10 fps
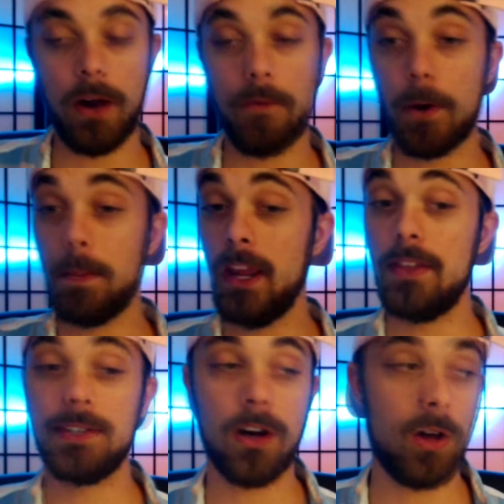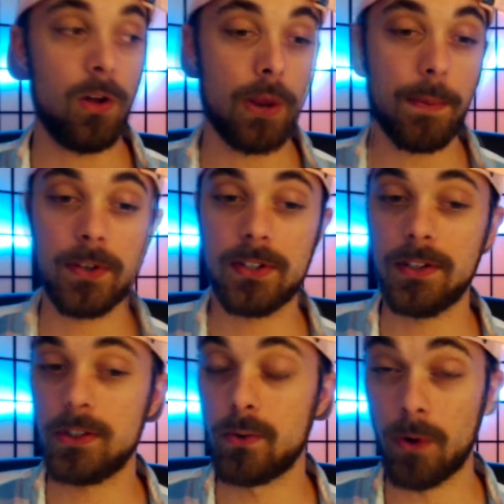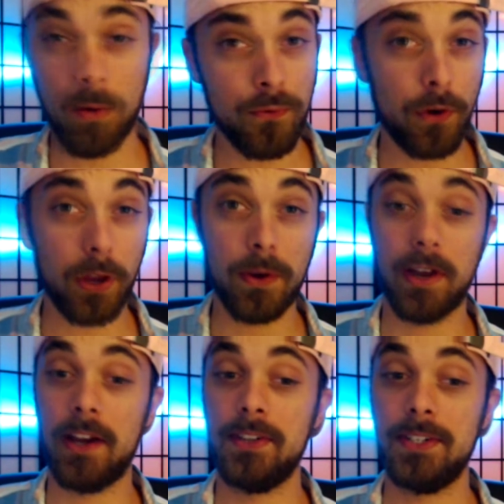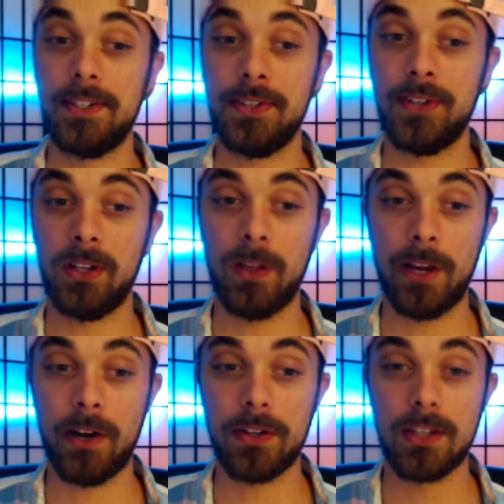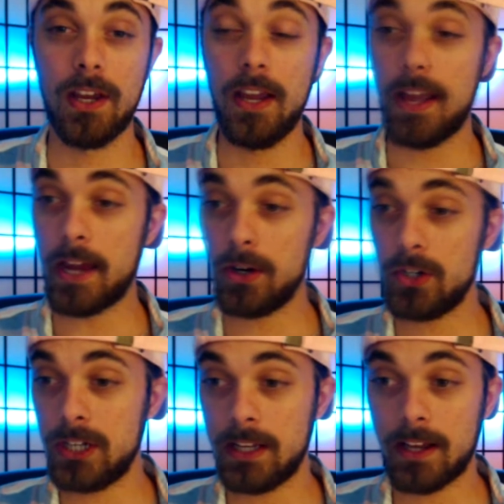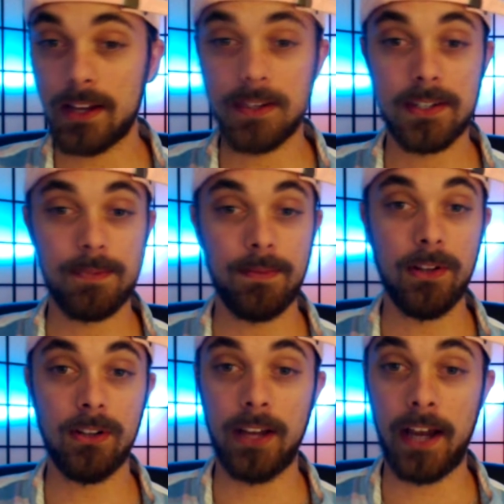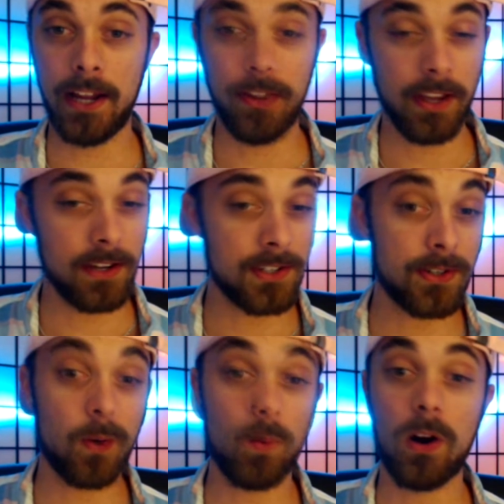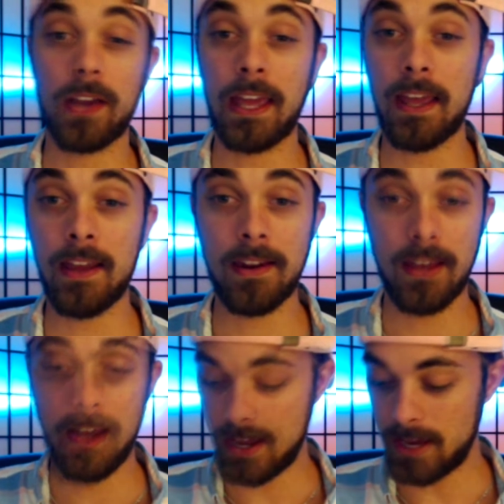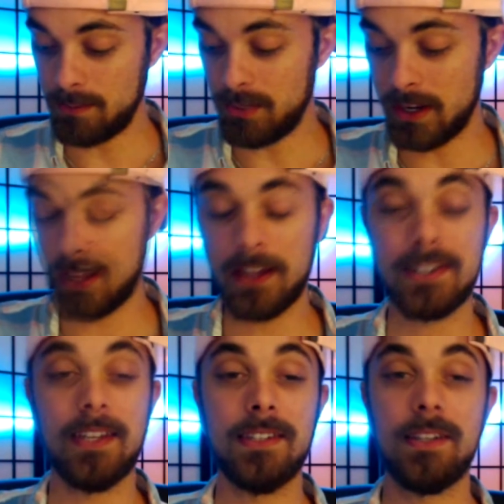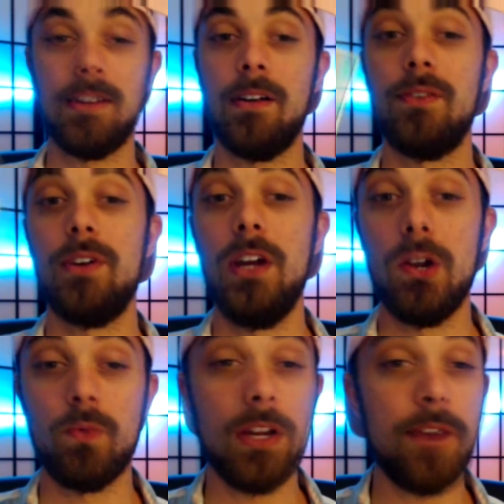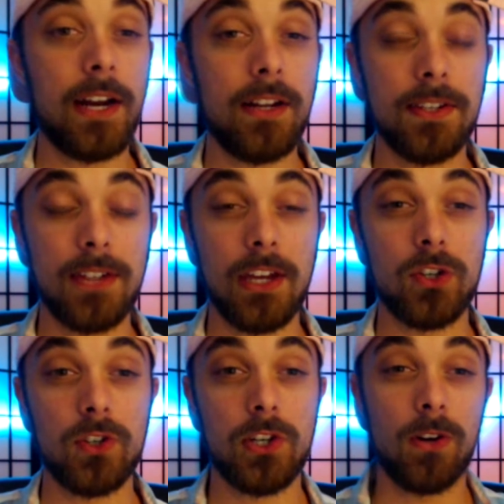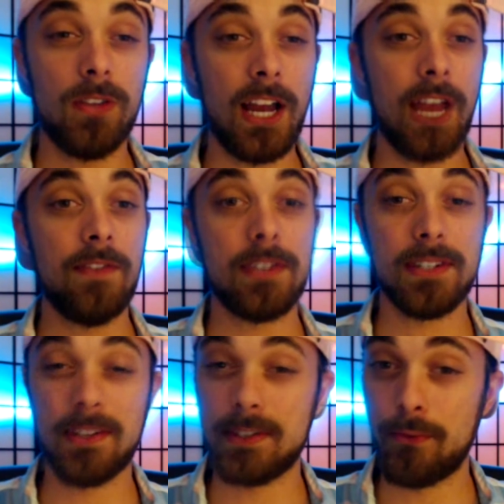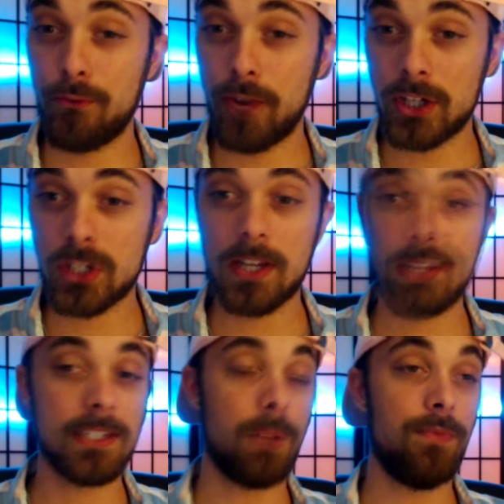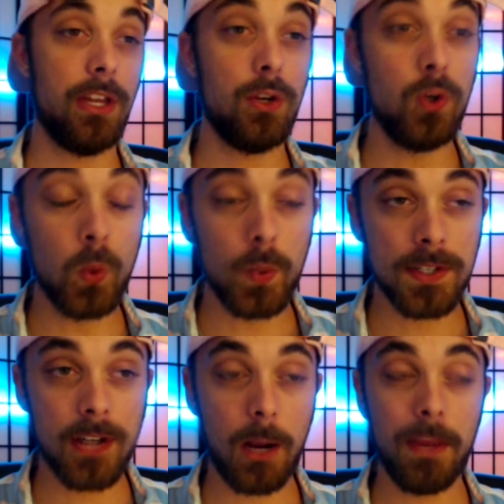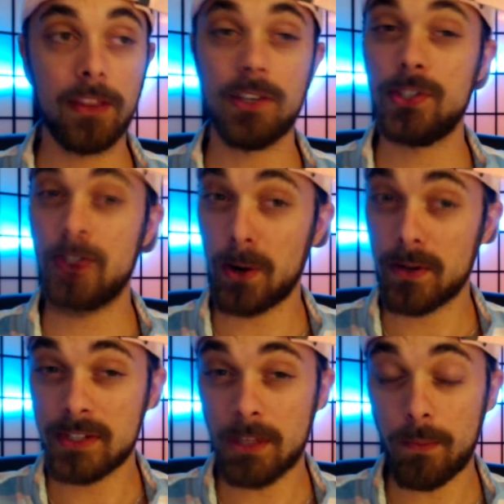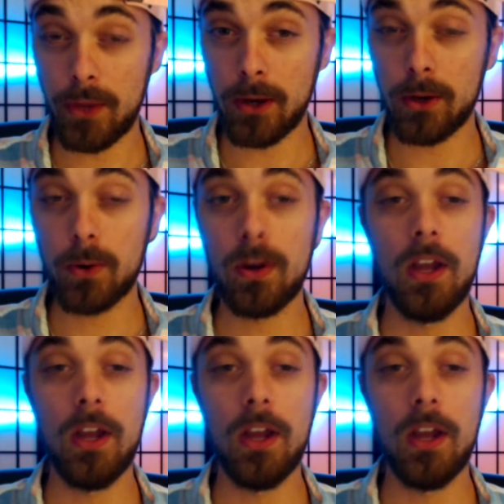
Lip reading: for me, this all represents growth for you guys. This is all about energy that is gladly going to start walking in and bringing a sense of revitalization to your lives, a sense of freshness, something new is coming, the start of something new.